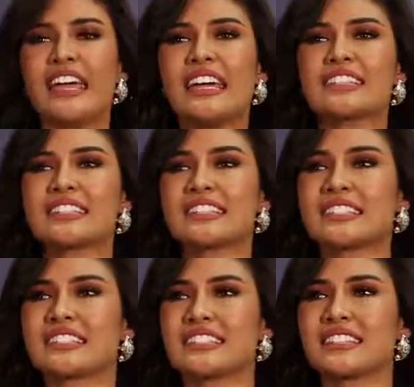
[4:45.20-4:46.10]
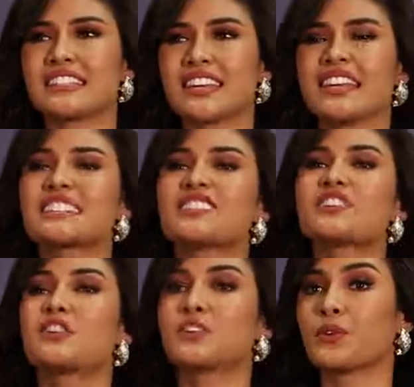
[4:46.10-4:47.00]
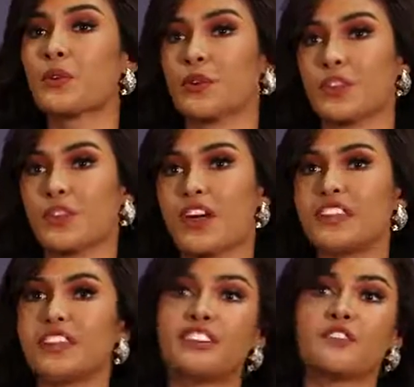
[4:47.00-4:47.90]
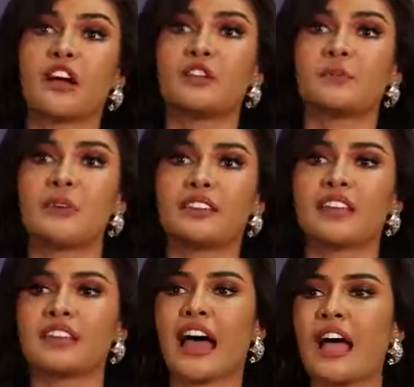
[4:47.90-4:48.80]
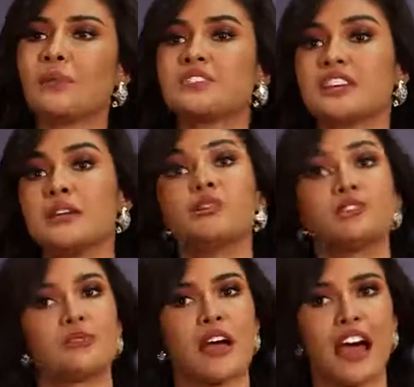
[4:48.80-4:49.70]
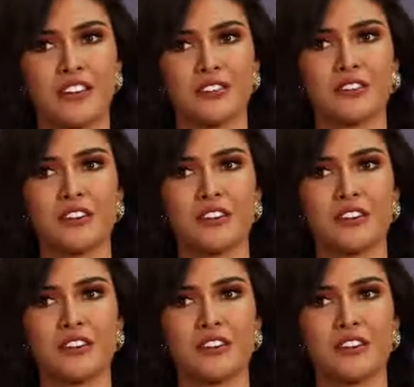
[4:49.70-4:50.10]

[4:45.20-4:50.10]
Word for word: It's, it's the growth and the development that I was able to have